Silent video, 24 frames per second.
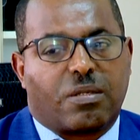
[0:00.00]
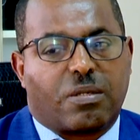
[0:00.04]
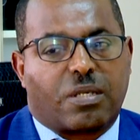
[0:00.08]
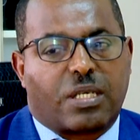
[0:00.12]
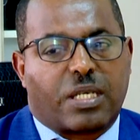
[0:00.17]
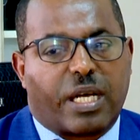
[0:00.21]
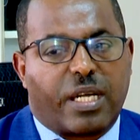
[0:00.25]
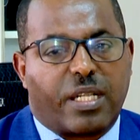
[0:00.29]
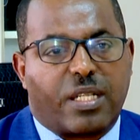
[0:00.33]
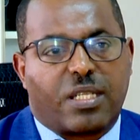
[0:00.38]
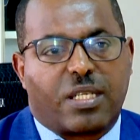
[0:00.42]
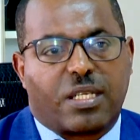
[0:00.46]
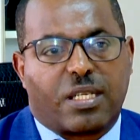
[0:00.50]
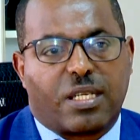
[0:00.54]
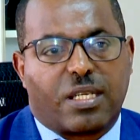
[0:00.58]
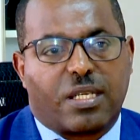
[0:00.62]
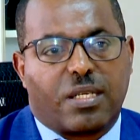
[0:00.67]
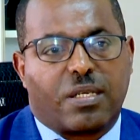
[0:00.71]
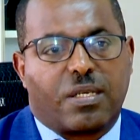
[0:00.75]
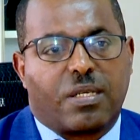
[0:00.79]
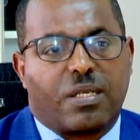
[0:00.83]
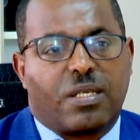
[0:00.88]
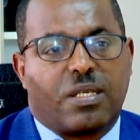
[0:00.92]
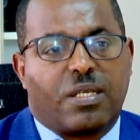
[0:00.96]
country,
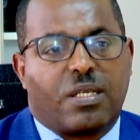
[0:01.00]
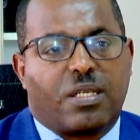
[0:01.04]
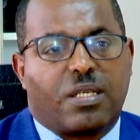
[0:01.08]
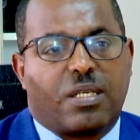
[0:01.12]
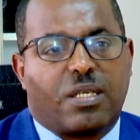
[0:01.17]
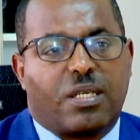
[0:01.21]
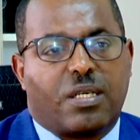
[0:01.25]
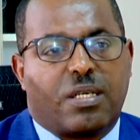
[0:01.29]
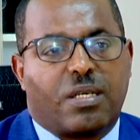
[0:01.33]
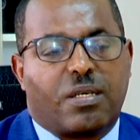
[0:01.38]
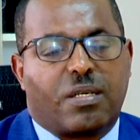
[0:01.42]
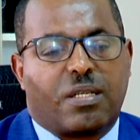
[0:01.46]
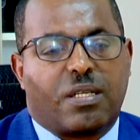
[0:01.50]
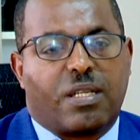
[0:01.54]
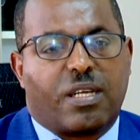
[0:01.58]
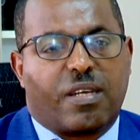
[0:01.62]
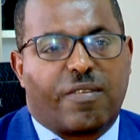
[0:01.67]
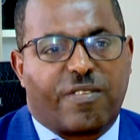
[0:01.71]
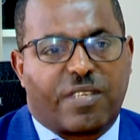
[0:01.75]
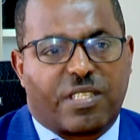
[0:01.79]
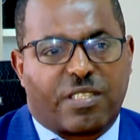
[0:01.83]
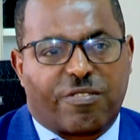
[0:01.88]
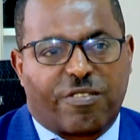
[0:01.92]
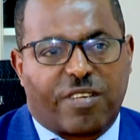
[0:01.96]

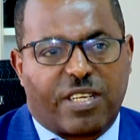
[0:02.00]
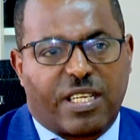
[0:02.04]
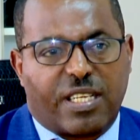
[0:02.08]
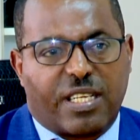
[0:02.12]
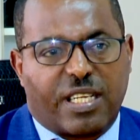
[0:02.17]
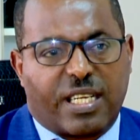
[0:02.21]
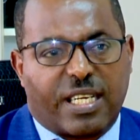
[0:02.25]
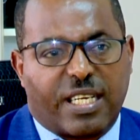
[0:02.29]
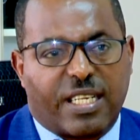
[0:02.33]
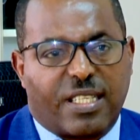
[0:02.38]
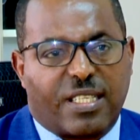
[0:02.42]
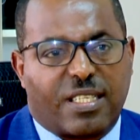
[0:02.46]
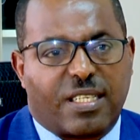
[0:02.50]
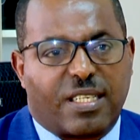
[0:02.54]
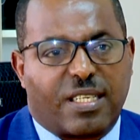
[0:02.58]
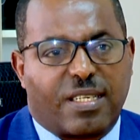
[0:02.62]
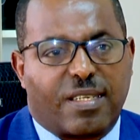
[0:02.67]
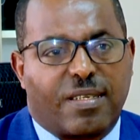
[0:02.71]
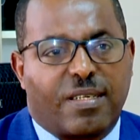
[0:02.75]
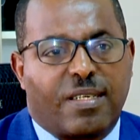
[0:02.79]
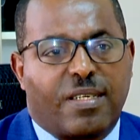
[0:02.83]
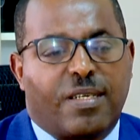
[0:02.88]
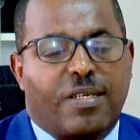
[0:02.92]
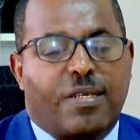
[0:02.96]
diversified country,
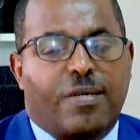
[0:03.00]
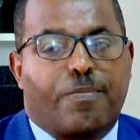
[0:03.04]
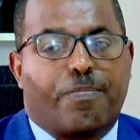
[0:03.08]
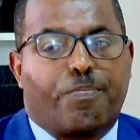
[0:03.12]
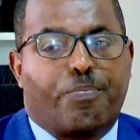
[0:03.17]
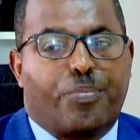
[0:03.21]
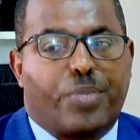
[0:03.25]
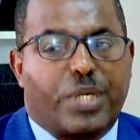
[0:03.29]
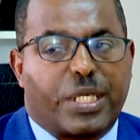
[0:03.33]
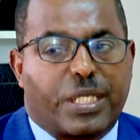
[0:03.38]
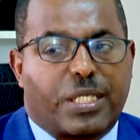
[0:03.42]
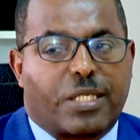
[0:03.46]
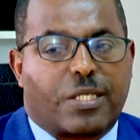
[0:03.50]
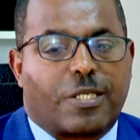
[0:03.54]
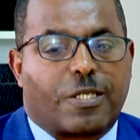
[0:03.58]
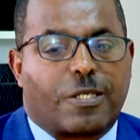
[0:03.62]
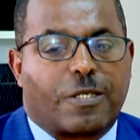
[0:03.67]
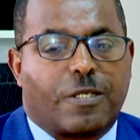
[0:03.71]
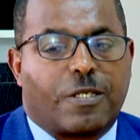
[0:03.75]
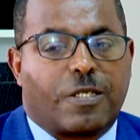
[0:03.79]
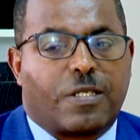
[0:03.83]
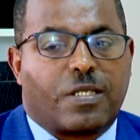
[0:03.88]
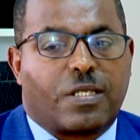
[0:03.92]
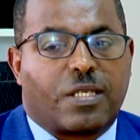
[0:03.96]
but
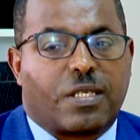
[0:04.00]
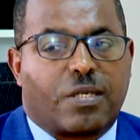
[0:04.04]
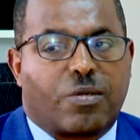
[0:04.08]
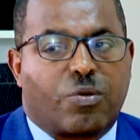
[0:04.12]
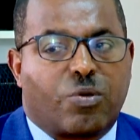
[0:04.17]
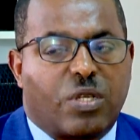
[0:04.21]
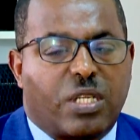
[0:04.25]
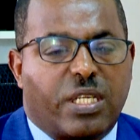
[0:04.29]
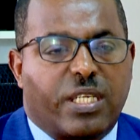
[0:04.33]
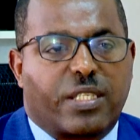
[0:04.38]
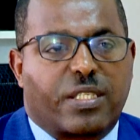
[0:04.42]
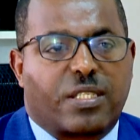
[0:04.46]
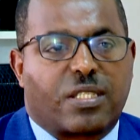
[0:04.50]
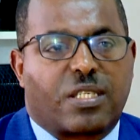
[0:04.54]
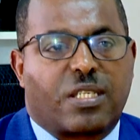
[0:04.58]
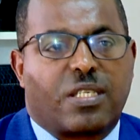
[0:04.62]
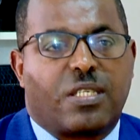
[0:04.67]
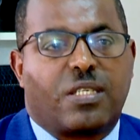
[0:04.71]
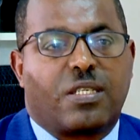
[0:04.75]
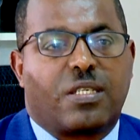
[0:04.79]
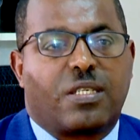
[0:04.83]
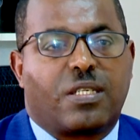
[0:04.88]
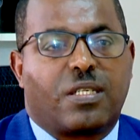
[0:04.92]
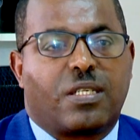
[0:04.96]
the rulers,
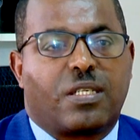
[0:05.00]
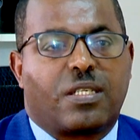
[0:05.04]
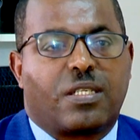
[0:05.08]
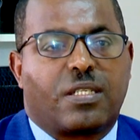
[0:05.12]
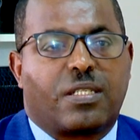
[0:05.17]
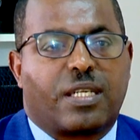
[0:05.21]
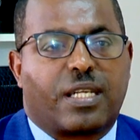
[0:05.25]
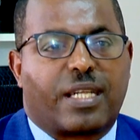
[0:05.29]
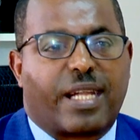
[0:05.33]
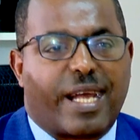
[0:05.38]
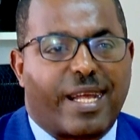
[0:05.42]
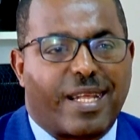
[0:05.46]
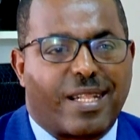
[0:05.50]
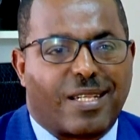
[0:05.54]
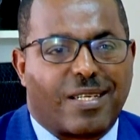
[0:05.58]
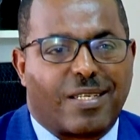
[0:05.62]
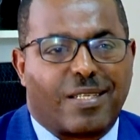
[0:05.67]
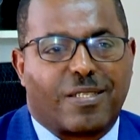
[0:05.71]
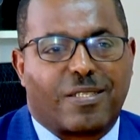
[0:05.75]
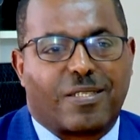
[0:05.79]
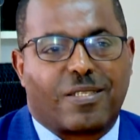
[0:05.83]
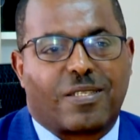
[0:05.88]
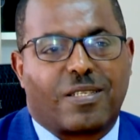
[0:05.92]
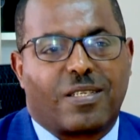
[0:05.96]
the
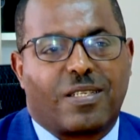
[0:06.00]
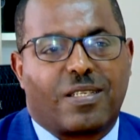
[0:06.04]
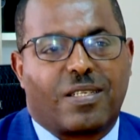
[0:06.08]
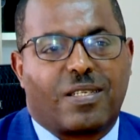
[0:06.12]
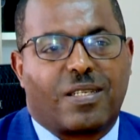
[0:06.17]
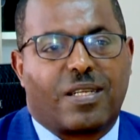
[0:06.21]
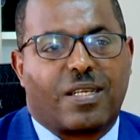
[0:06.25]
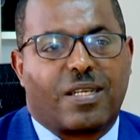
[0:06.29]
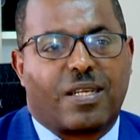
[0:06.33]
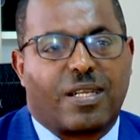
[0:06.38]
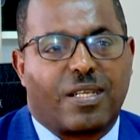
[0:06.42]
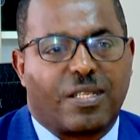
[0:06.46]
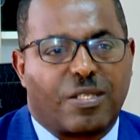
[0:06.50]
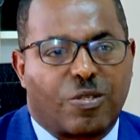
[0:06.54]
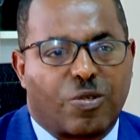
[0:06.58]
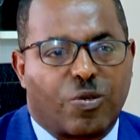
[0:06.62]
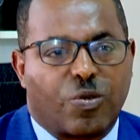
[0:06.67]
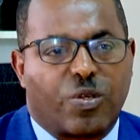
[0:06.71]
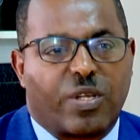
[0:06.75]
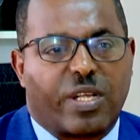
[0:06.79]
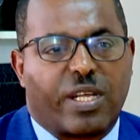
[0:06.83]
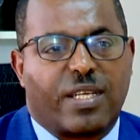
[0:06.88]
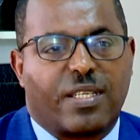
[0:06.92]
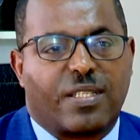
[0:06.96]
writers, the
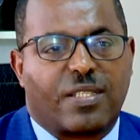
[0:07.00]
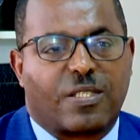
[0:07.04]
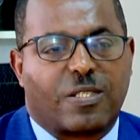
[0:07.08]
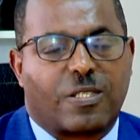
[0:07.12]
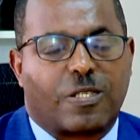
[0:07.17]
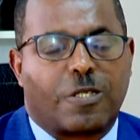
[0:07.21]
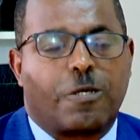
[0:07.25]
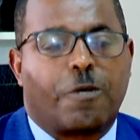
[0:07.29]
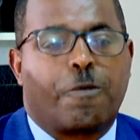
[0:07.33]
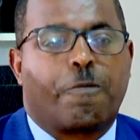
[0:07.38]
historians